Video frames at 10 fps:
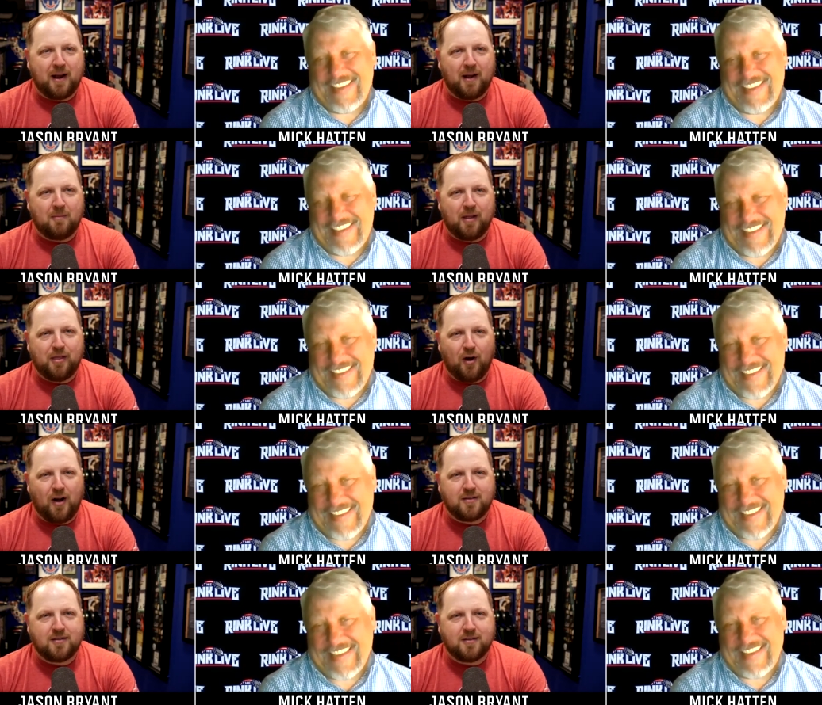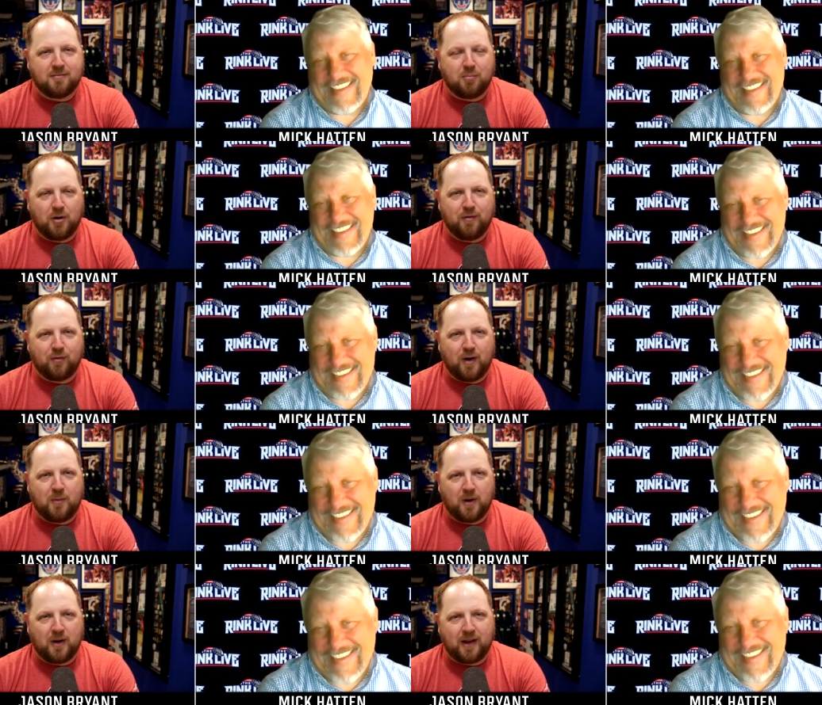Speaker 1: uh, my thoughts pretty
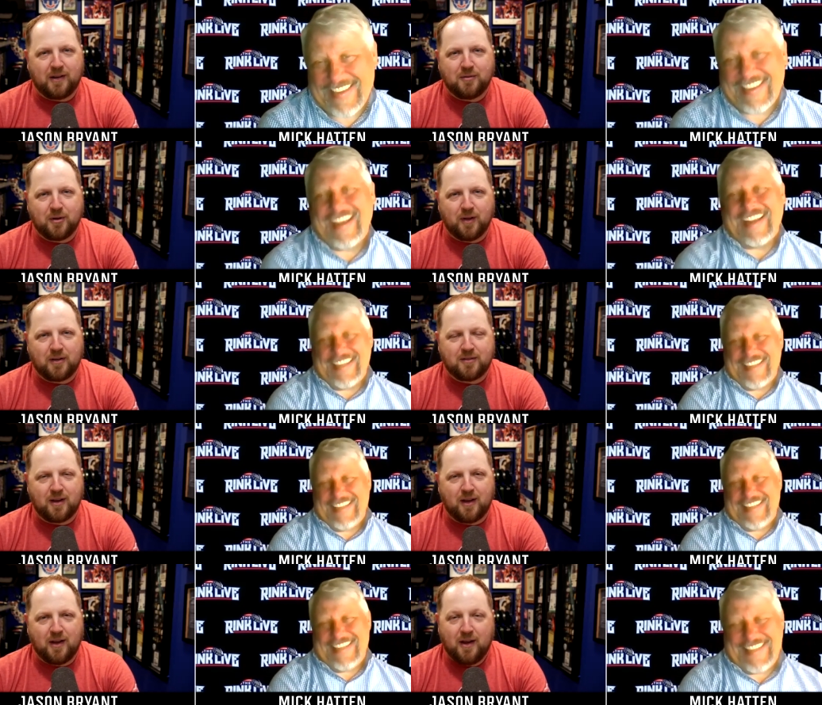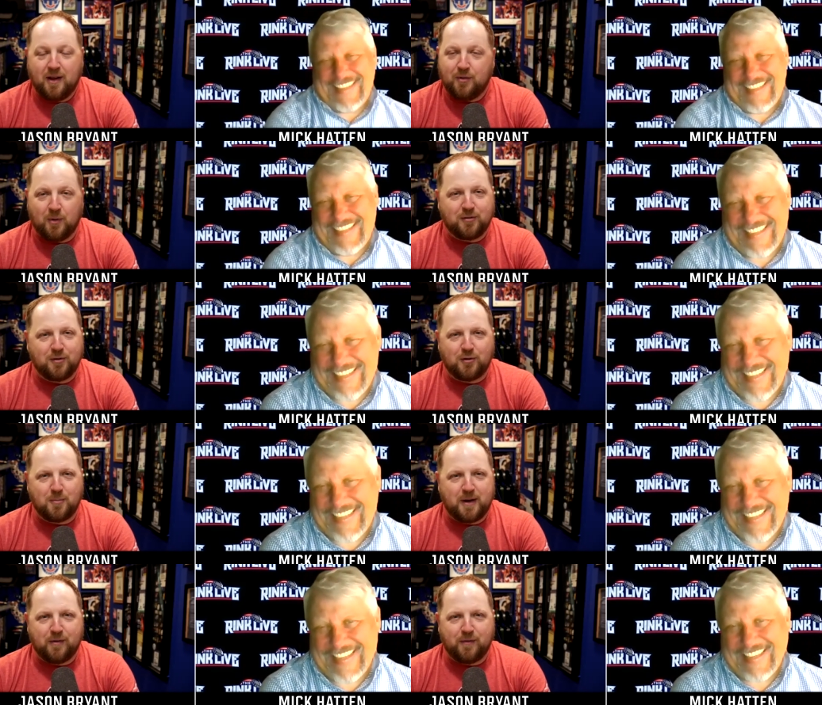frequently. So that's uh, if you want a social
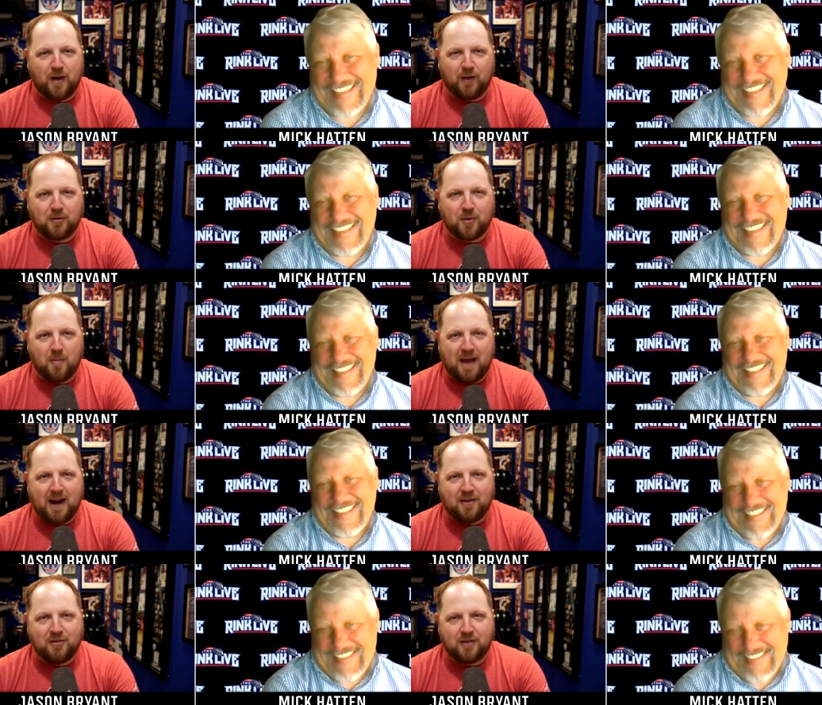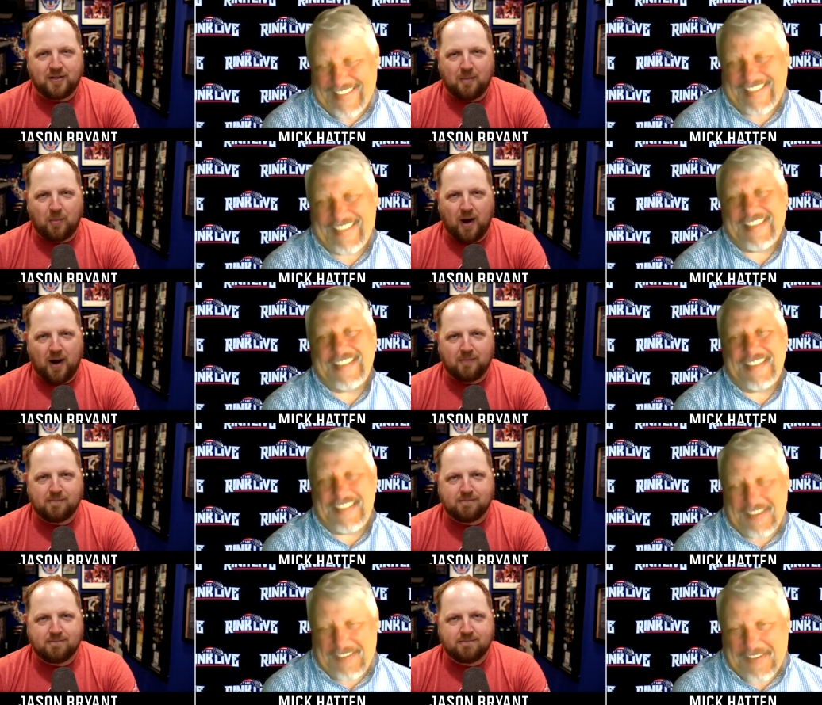media follow, that's where I'm at at Jason M Bryant.
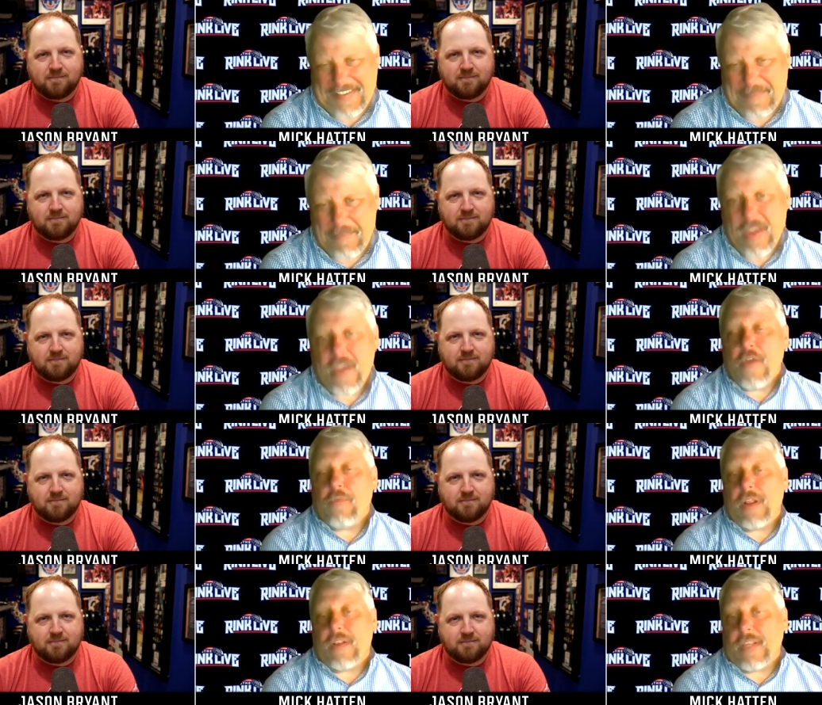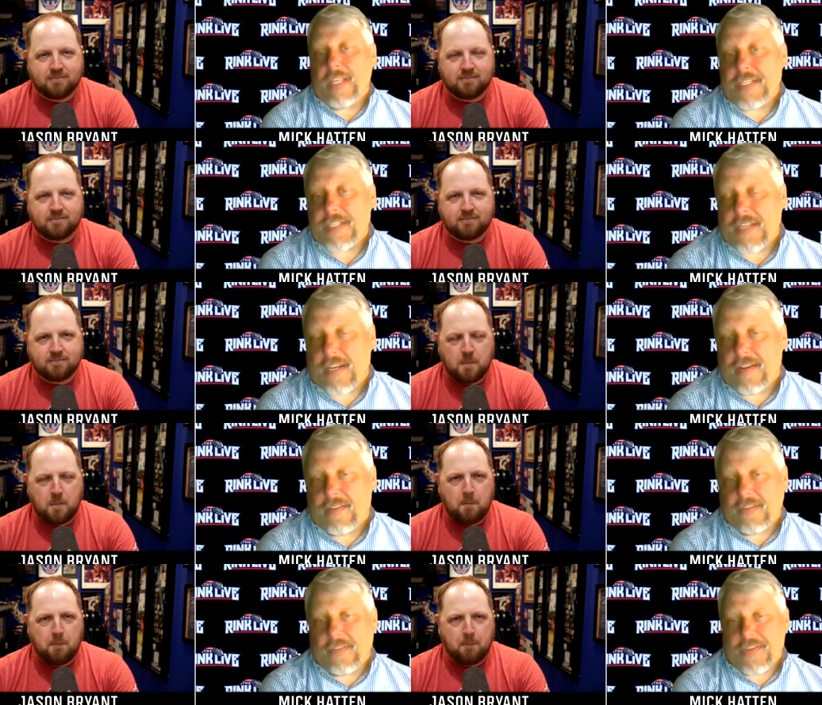
Speaker 2: Awesome. Well, let's uh,
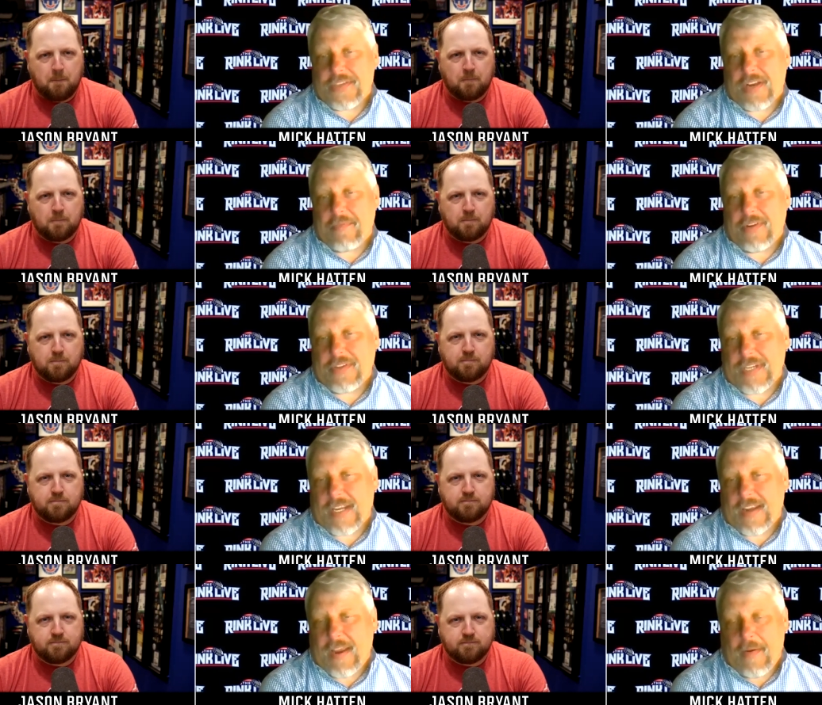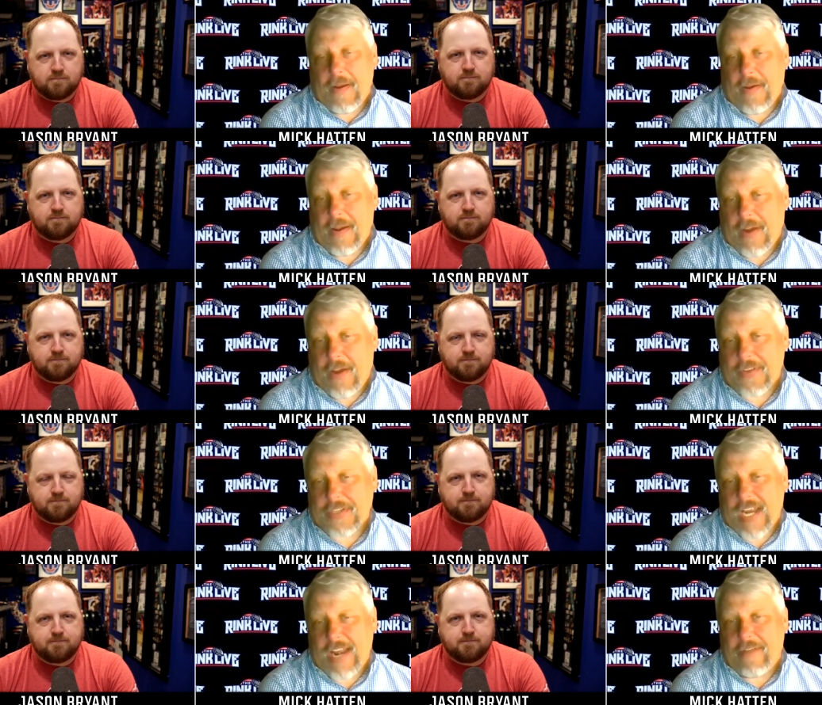let's talk about uh, how, how
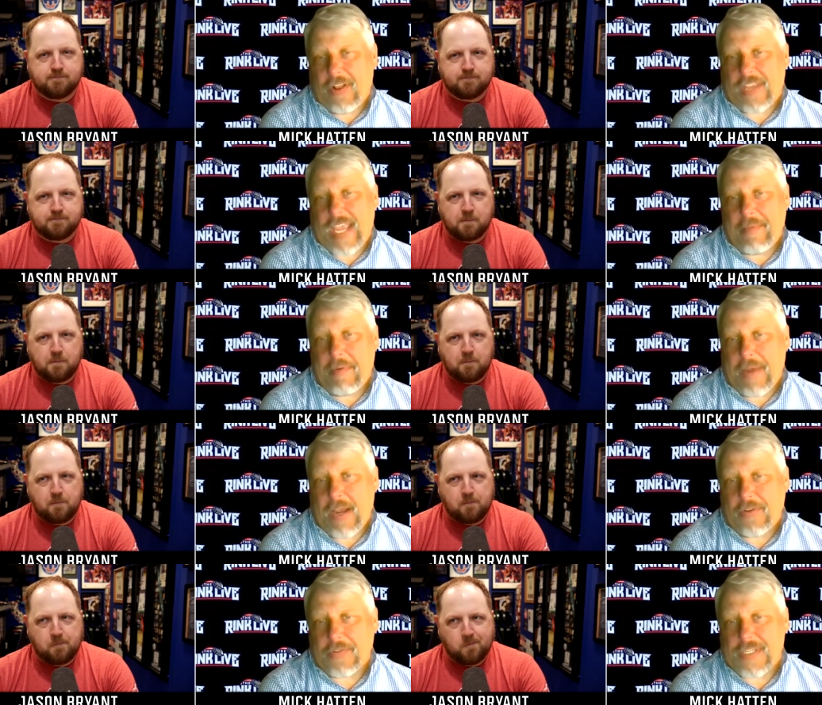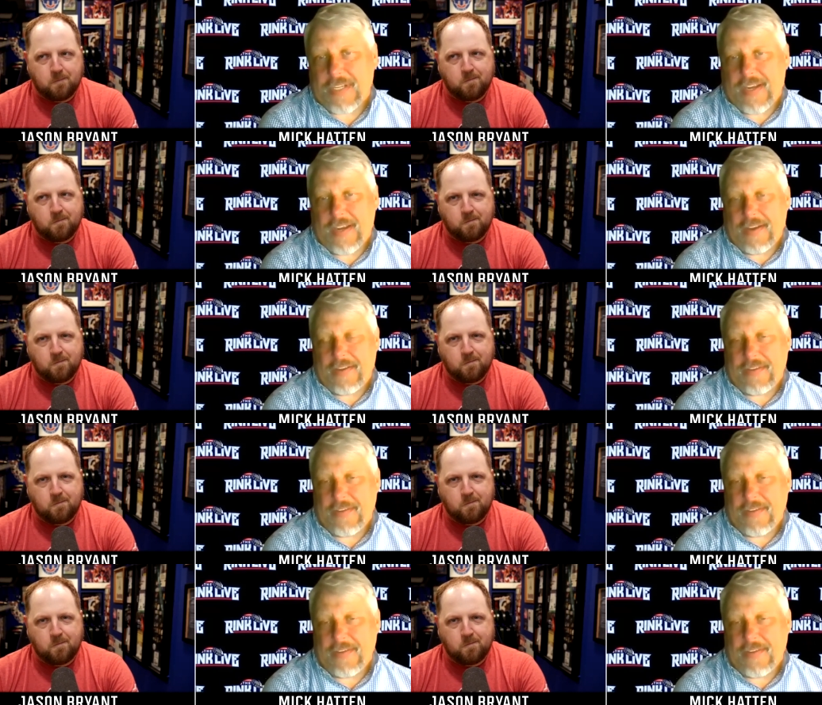this kind of all came about. Uh, you